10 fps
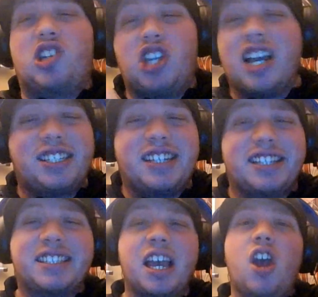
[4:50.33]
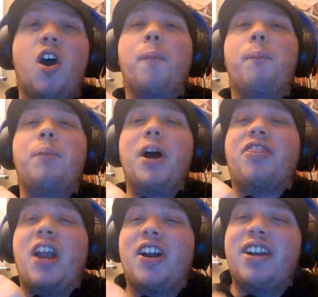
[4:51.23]
justice, but
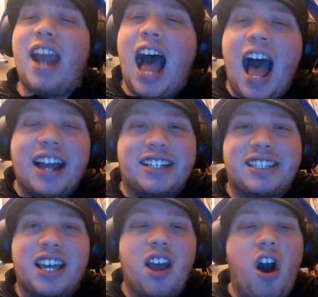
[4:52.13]
they're not.